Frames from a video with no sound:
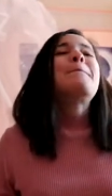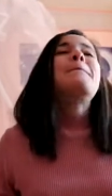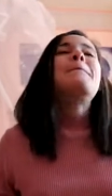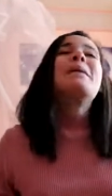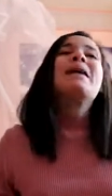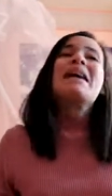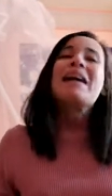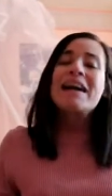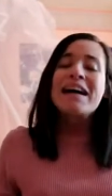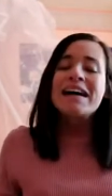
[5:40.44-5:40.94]

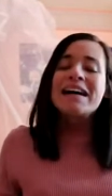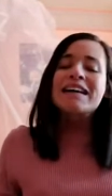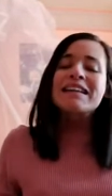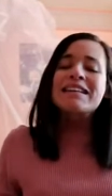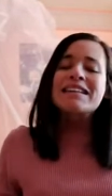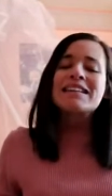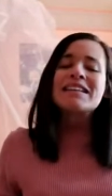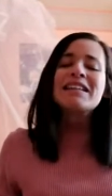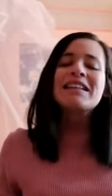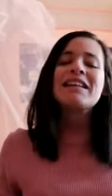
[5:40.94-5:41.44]

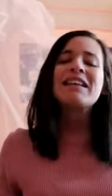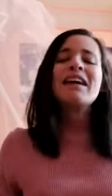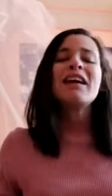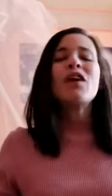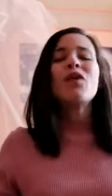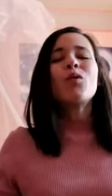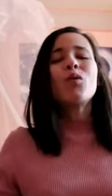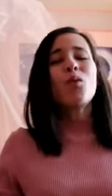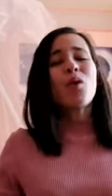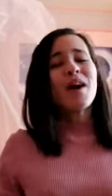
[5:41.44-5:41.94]
but
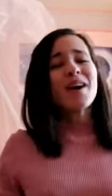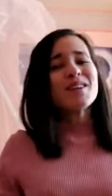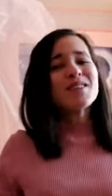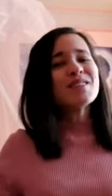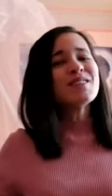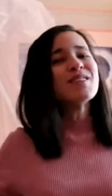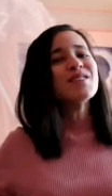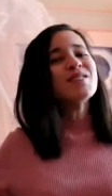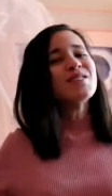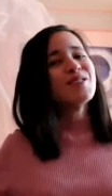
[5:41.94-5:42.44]
it
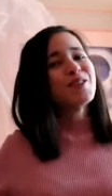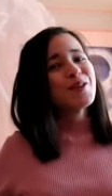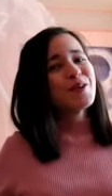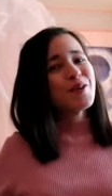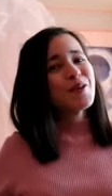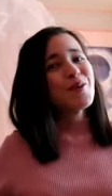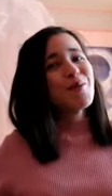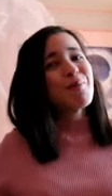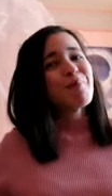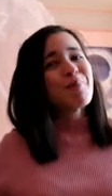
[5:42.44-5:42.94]
wasn't
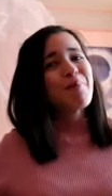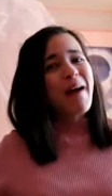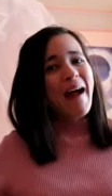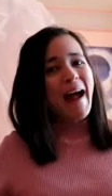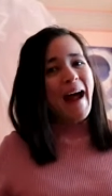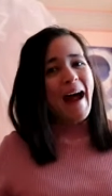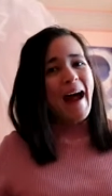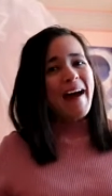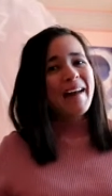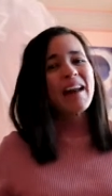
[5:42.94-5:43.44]
too
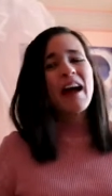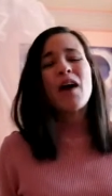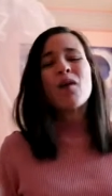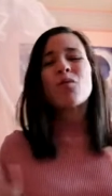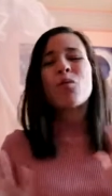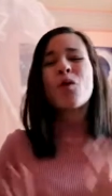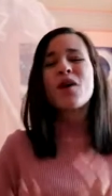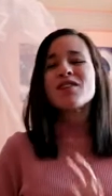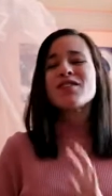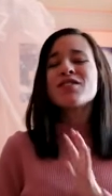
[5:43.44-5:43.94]
bad. I
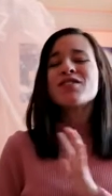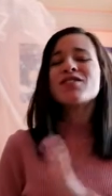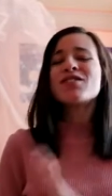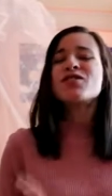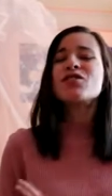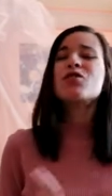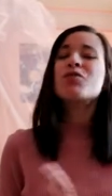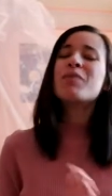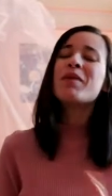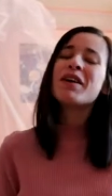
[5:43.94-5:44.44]
wasn't
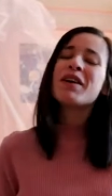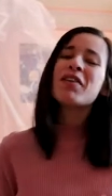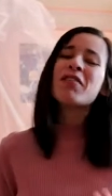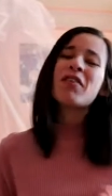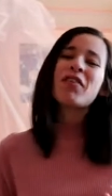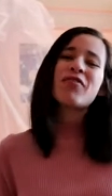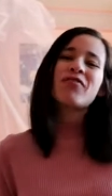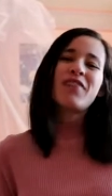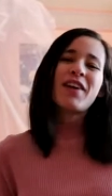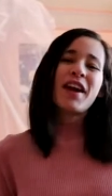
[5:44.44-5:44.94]
too big of
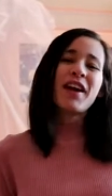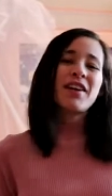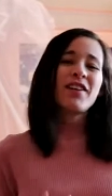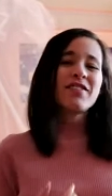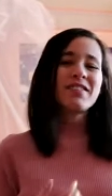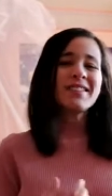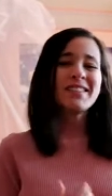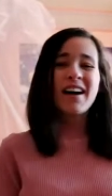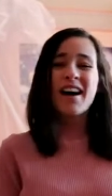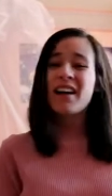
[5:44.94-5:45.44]
a fan
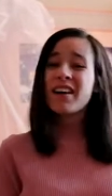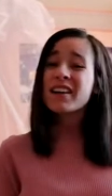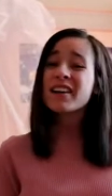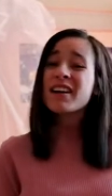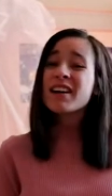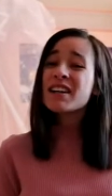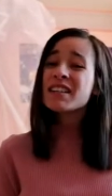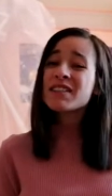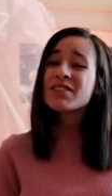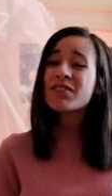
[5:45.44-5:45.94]
of
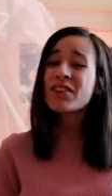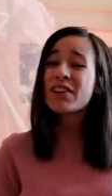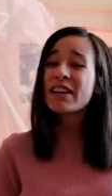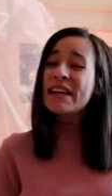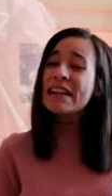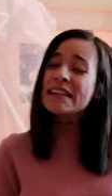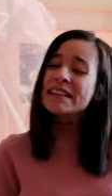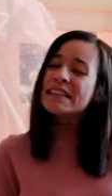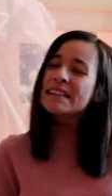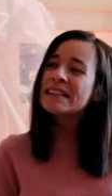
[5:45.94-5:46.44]
Sakura's
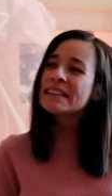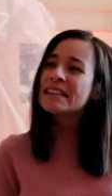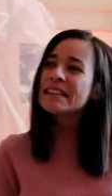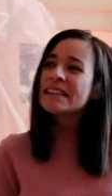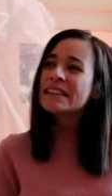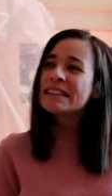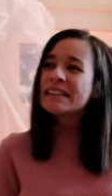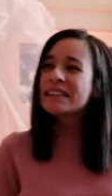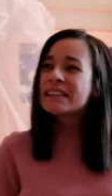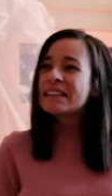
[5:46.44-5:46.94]
voice.
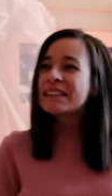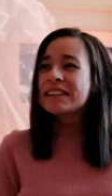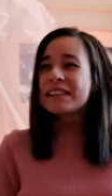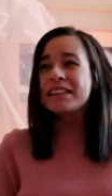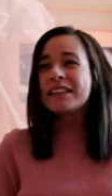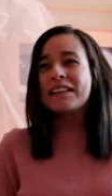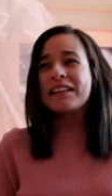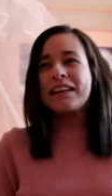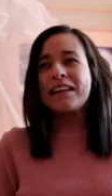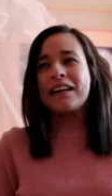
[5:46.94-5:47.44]

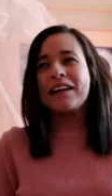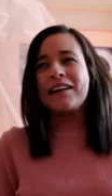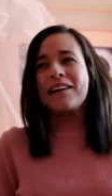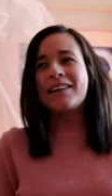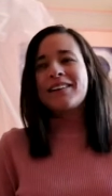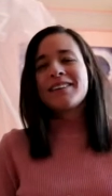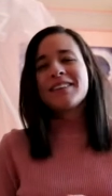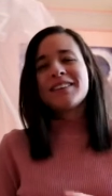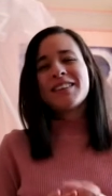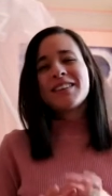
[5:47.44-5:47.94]

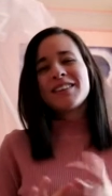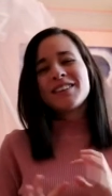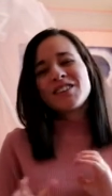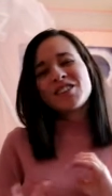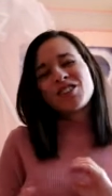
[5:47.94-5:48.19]
I